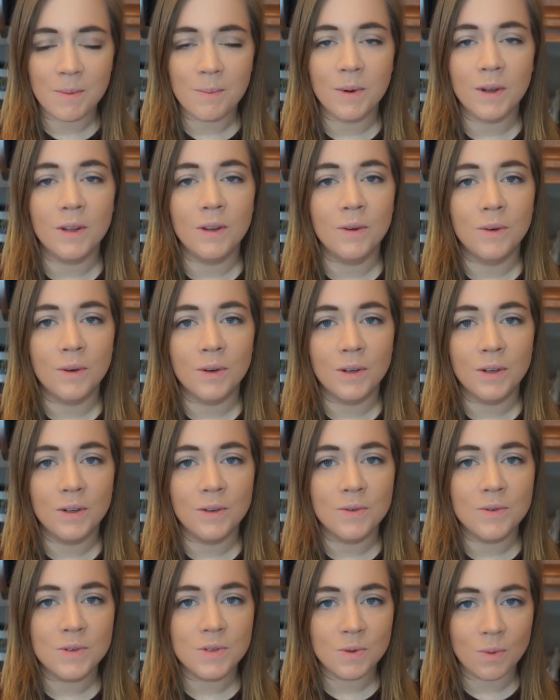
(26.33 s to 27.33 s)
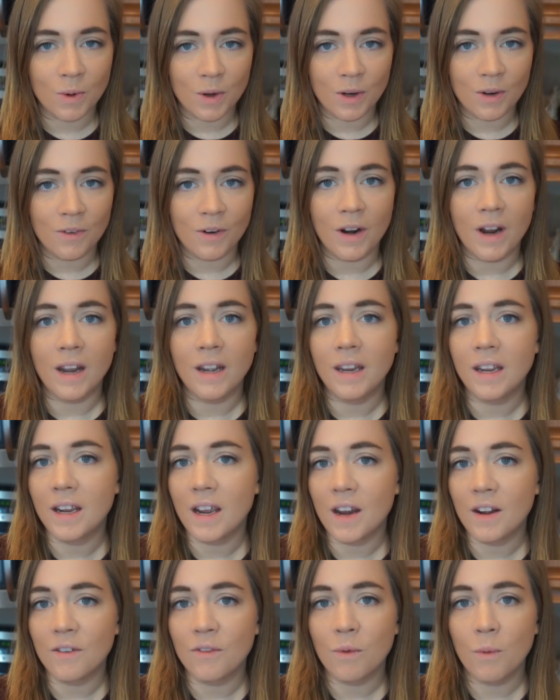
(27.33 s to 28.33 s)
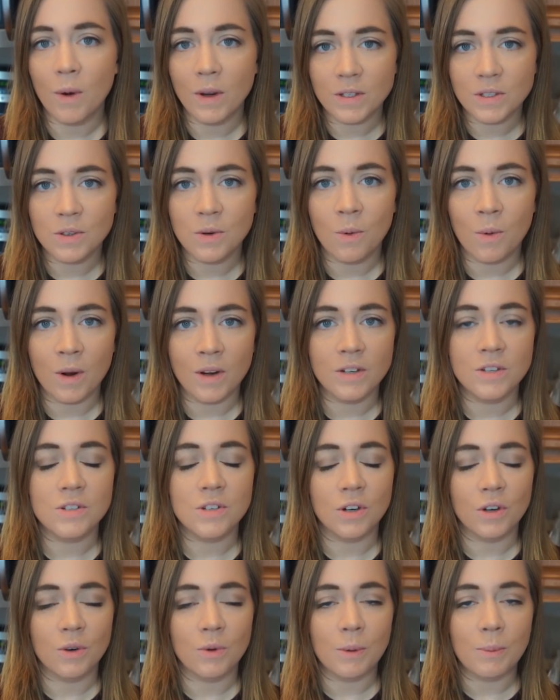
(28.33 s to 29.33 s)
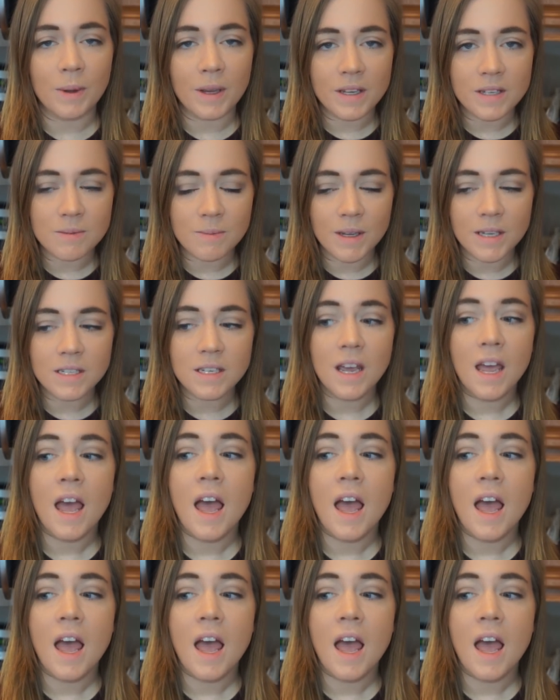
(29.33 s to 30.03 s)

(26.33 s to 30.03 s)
but you could use Swerve or any kind of one-to-one sugar replacement.